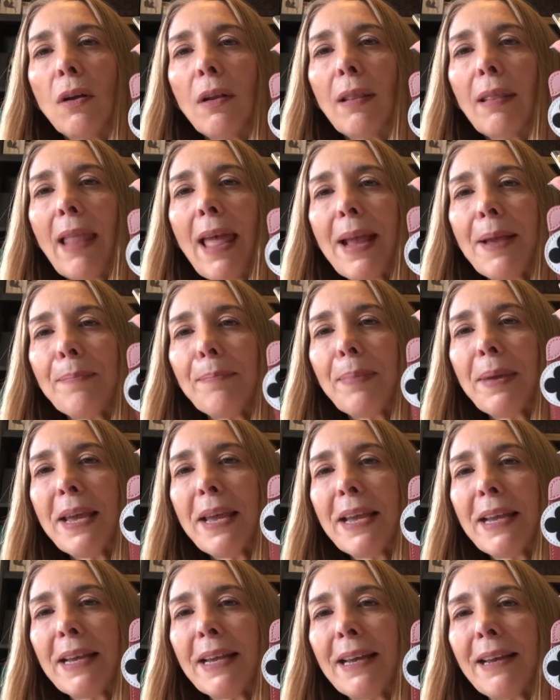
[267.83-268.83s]
light
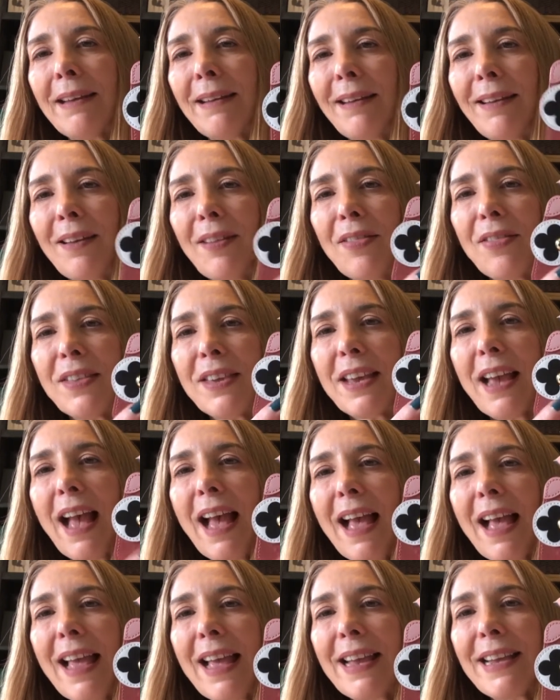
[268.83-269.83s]
pink, the
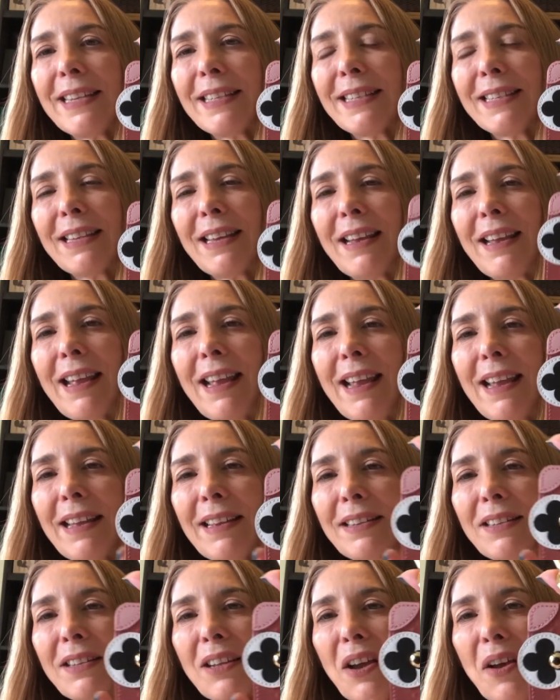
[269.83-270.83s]
eyes,
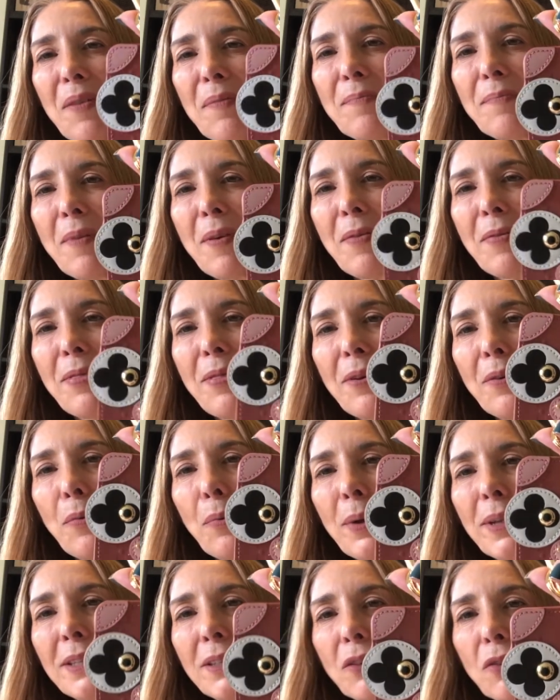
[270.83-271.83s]
and um, the
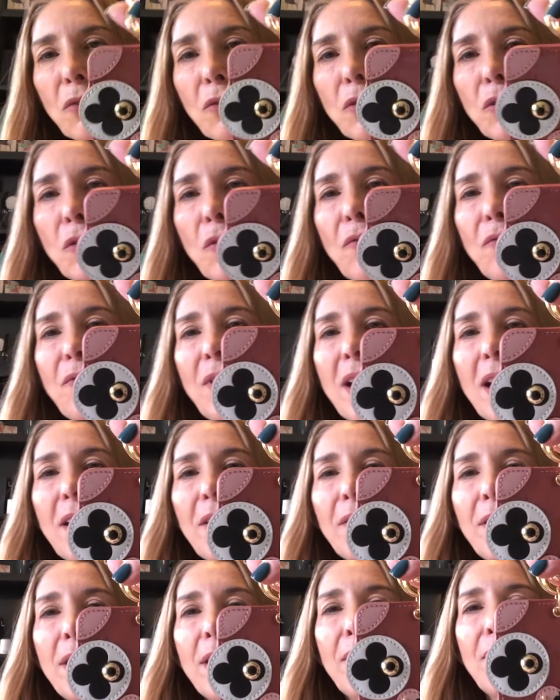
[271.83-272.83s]
whiskers.
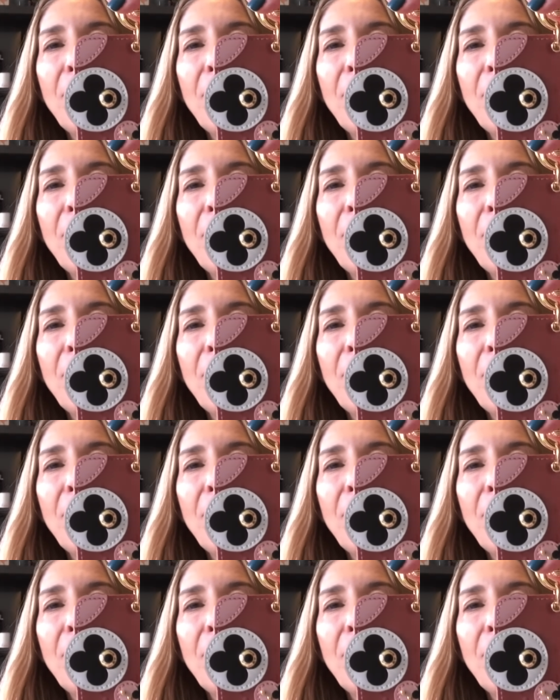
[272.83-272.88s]
Very,